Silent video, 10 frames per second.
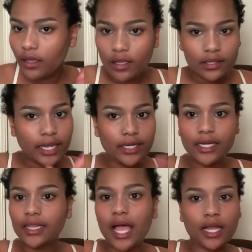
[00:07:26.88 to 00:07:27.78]
They need to
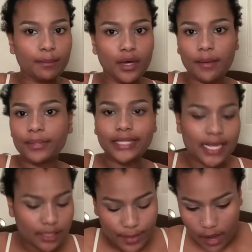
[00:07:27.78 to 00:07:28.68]
lock him up, but that's
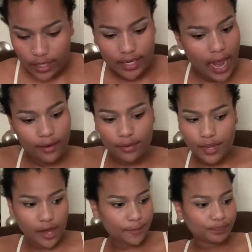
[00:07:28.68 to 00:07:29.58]
about it. I don't care.